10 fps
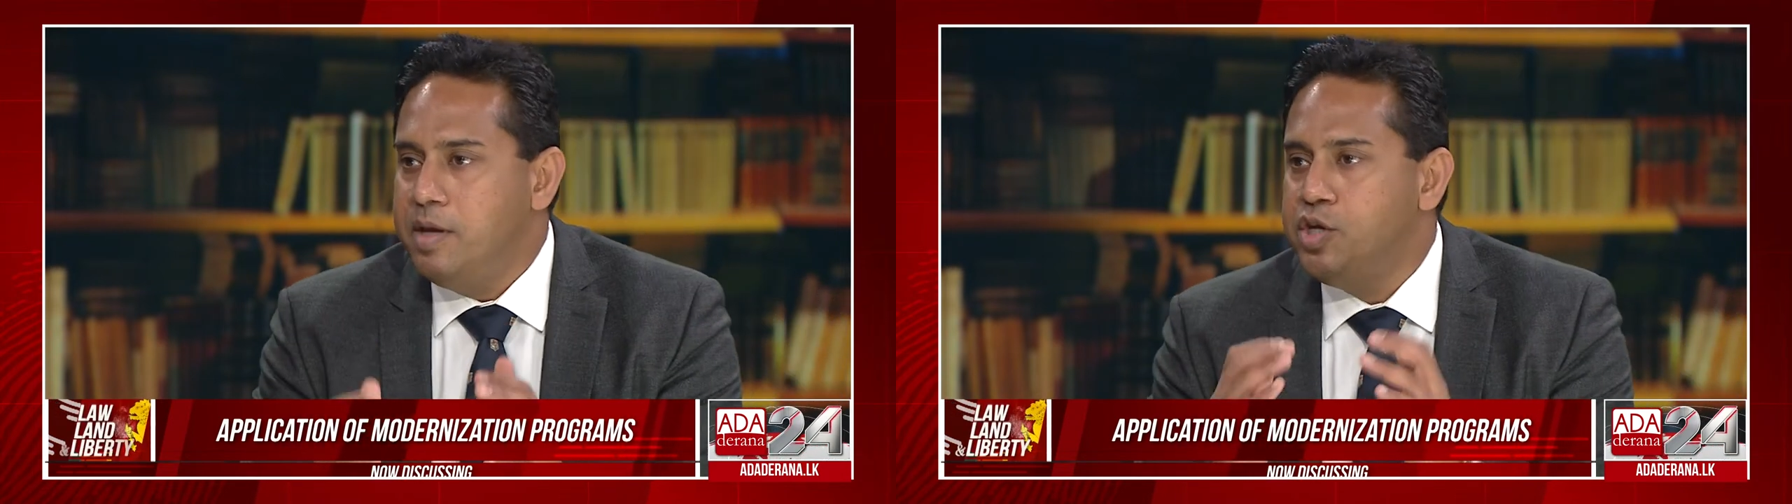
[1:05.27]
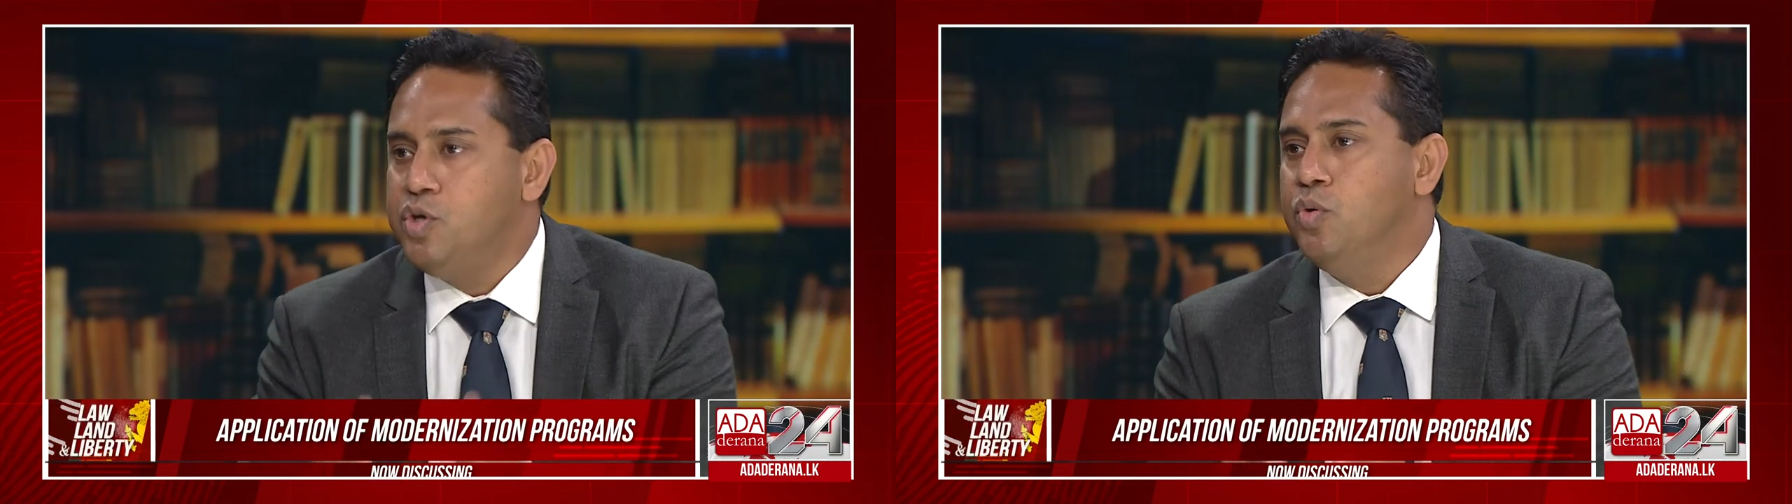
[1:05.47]

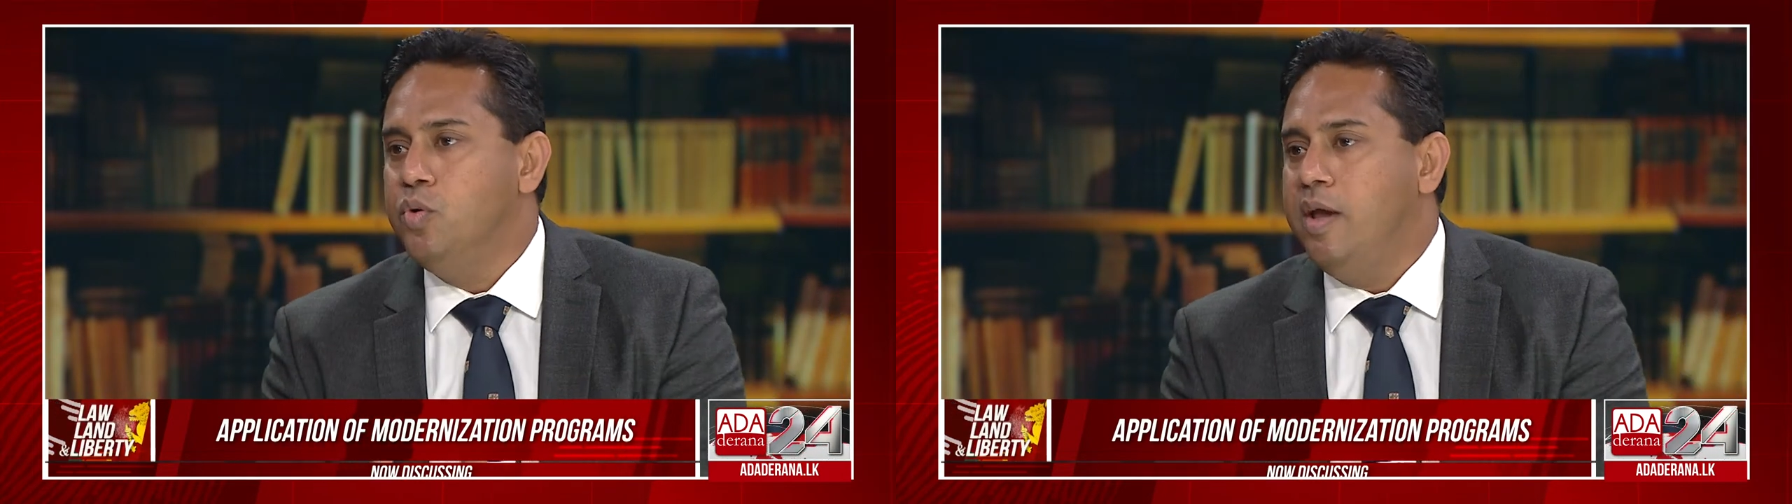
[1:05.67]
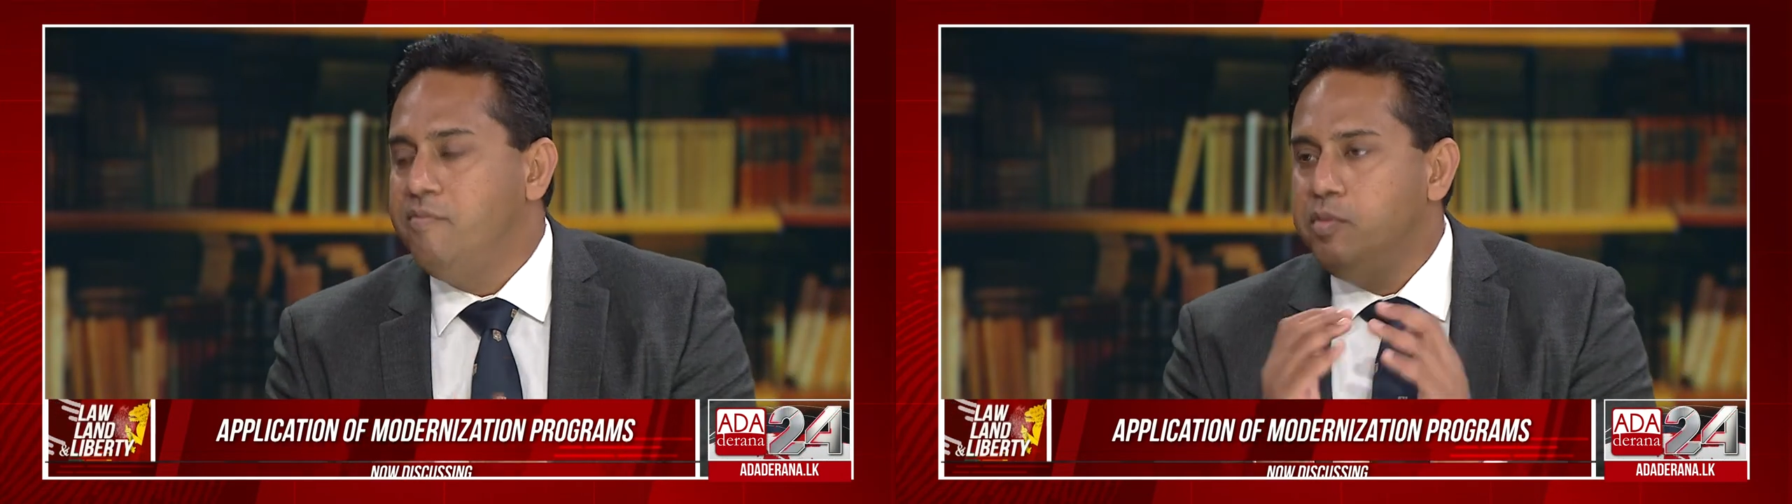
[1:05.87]

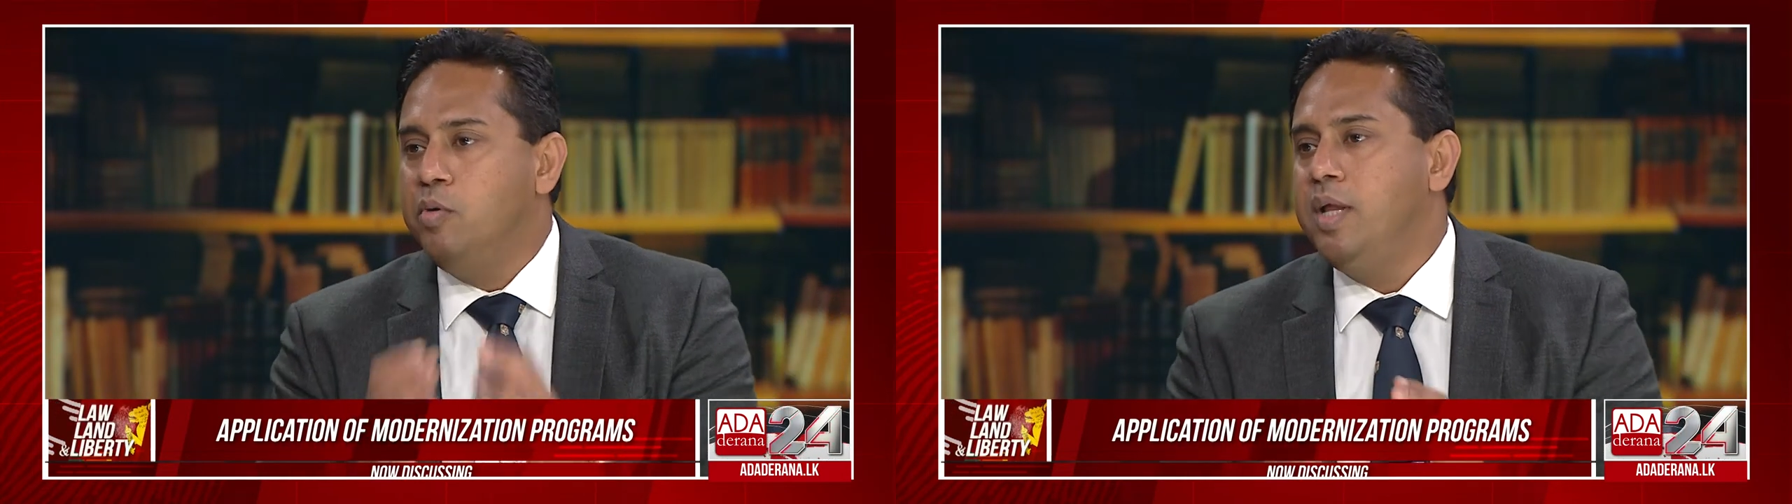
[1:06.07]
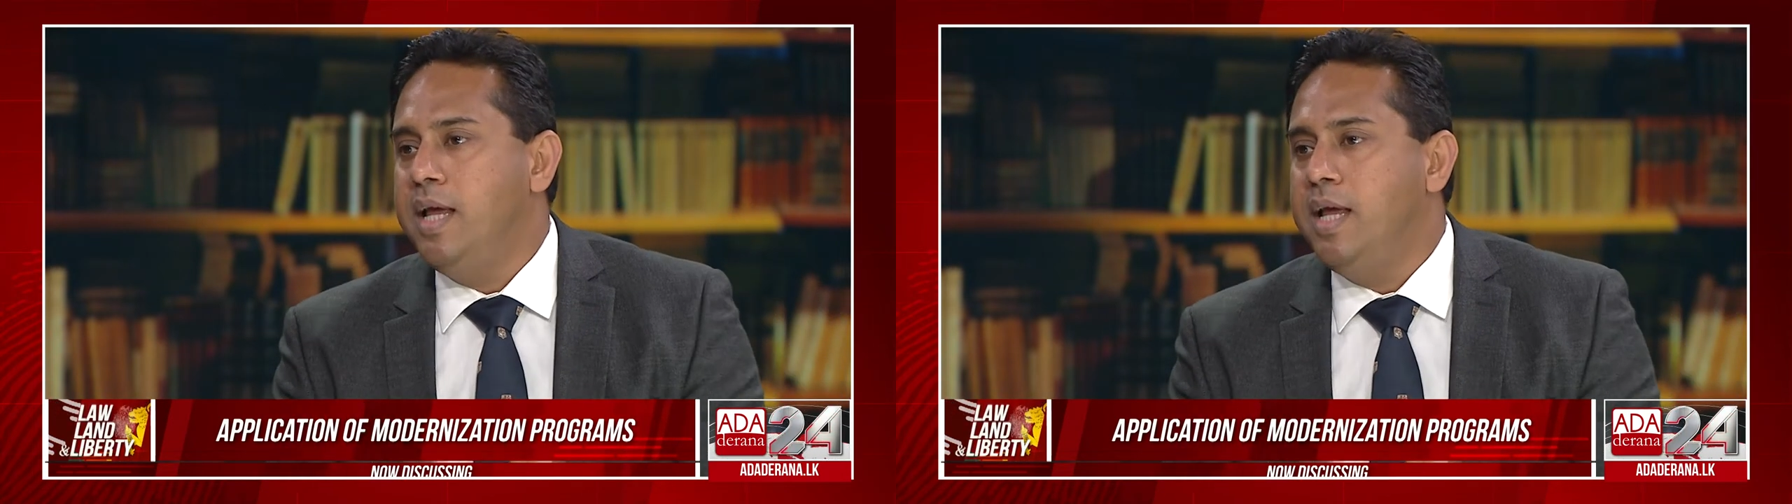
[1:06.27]
issue everybody